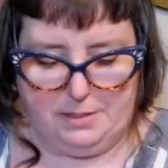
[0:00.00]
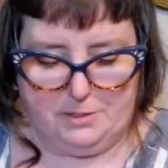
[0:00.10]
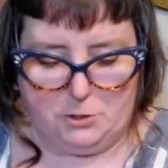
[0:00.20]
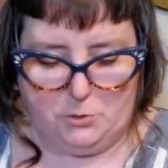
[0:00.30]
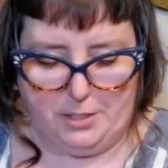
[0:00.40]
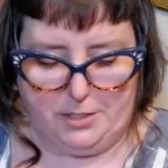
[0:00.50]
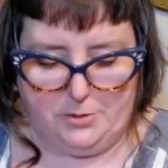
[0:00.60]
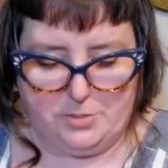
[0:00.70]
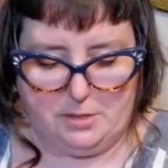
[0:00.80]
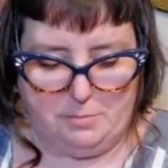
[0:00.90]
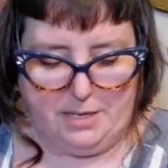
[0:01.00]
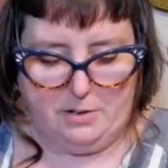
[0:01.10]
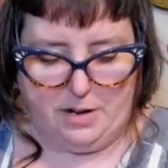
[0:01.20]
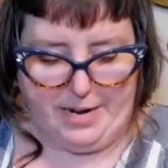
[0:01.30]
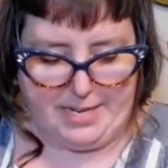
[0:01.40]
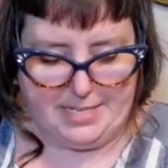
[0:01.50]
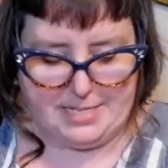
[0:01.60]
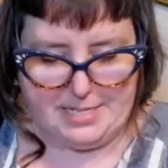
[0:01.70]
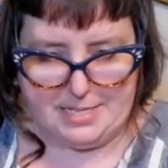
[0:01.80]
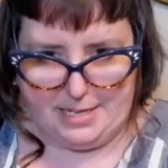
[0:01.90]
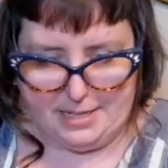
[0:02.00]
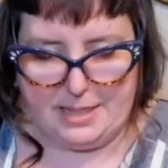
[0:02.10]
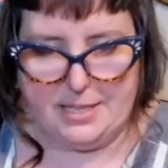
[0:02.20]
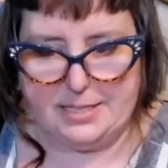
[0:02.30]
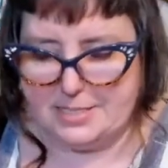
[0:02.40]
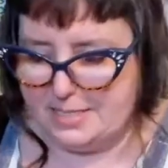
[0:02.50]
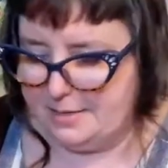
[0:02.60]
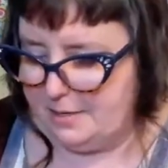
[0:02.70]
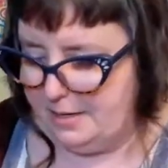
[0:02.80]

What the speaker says: enjoying using my crankies to say the things that